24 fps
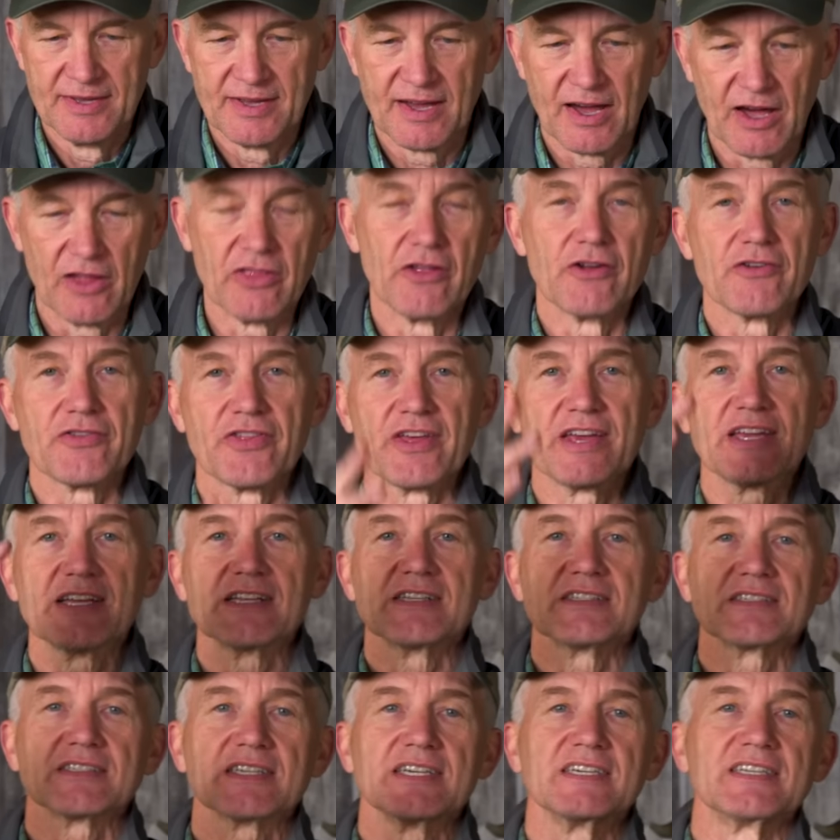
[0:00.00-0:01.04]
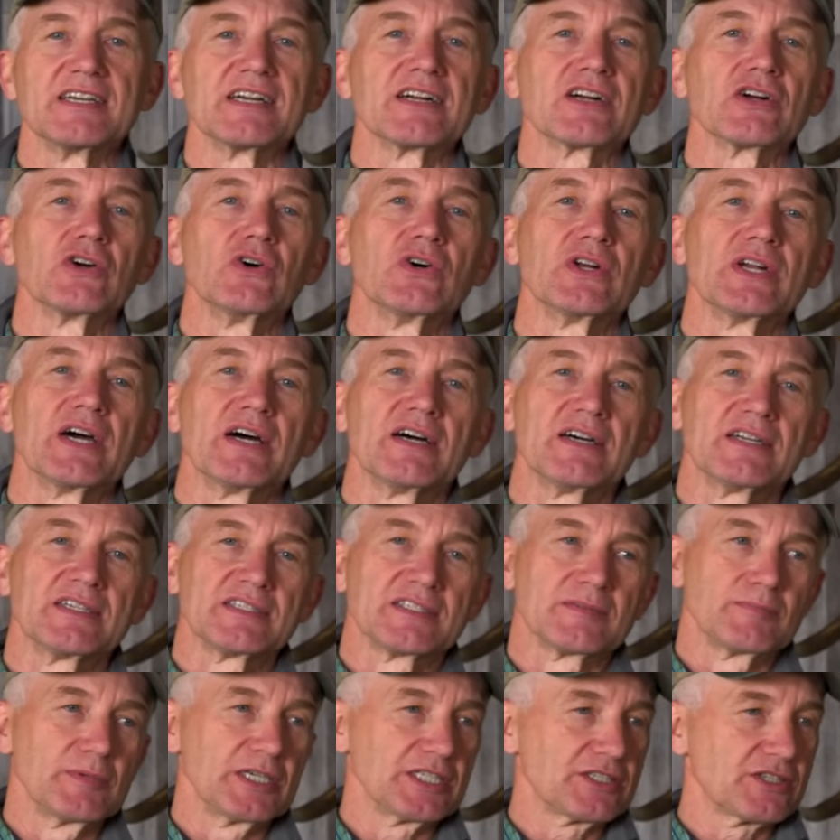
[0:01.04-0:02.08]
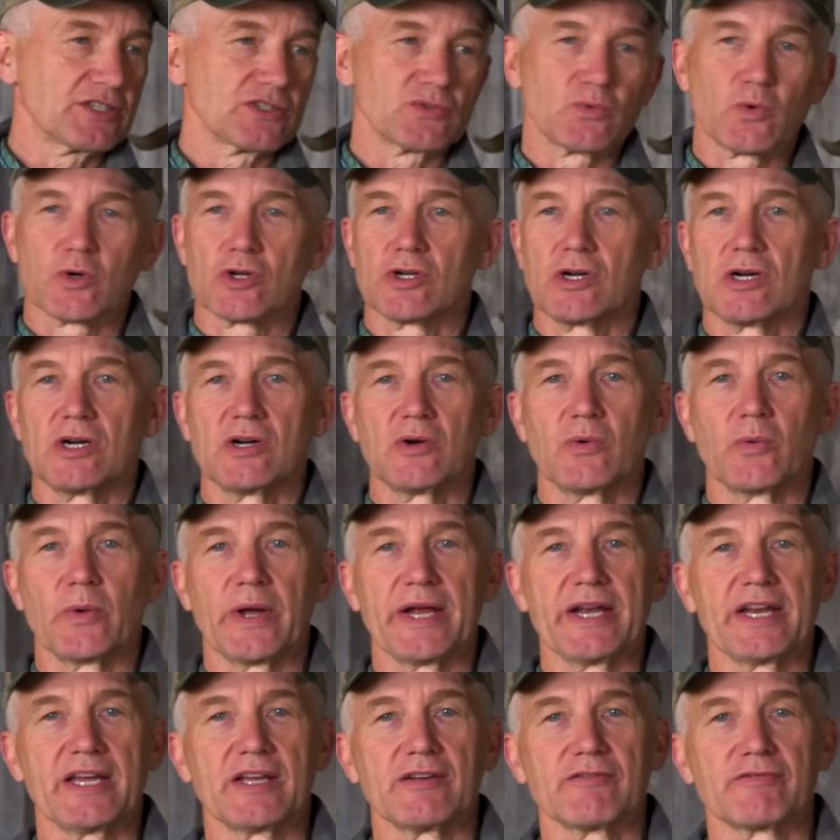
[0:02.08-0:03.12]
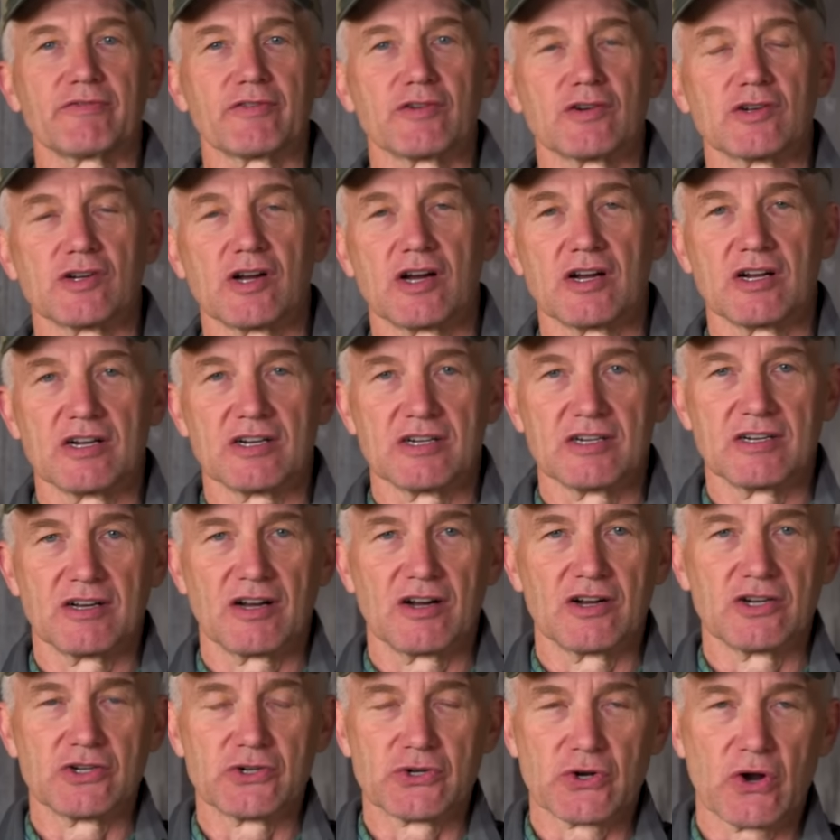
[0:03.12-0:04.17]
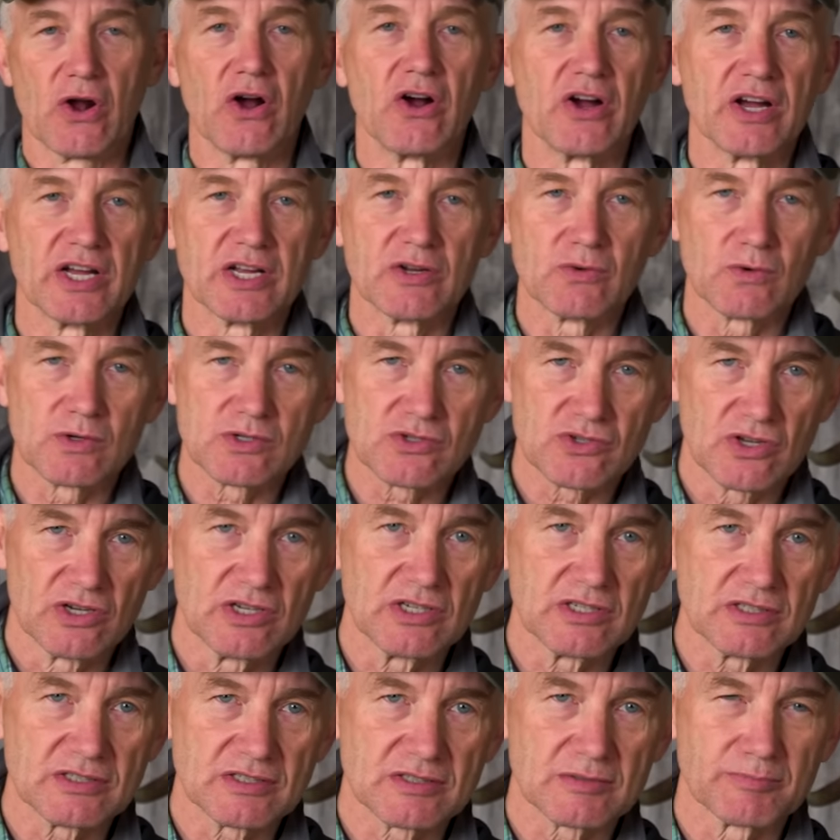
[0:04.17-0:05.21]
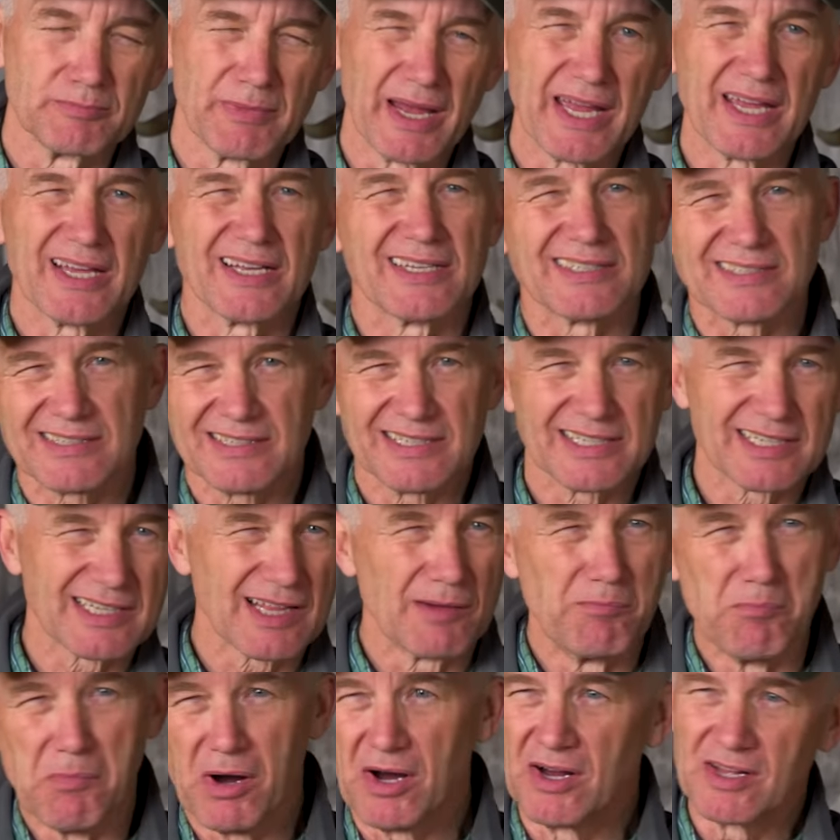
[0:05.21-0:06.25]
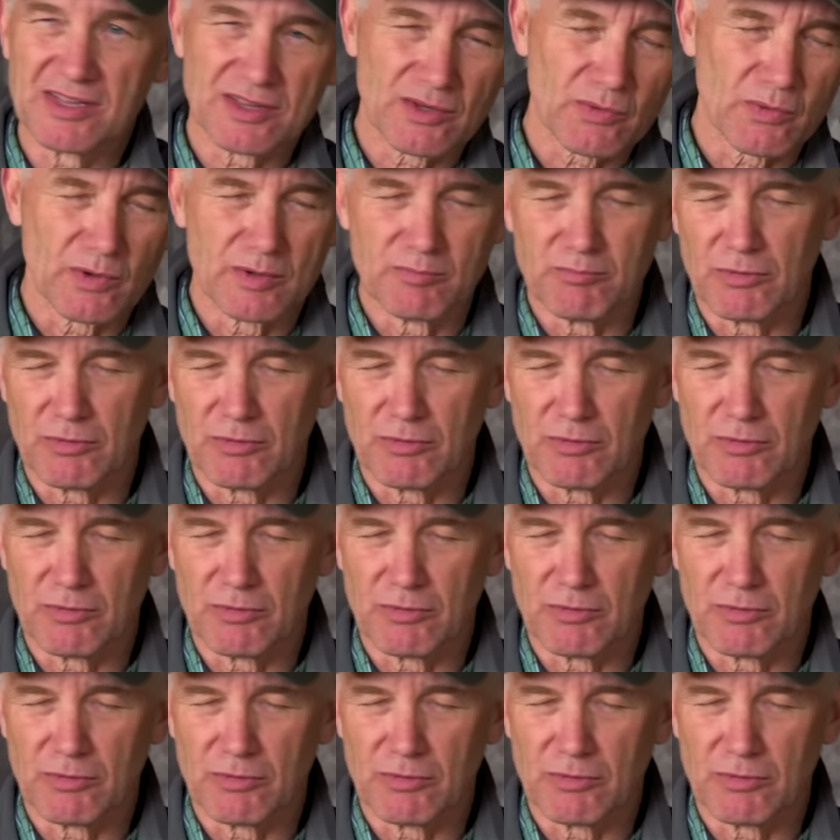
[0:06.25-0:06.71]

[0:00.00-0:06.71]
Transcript: other things that are going on, as much as we're all waiting for our, our drawing results, May is like the month when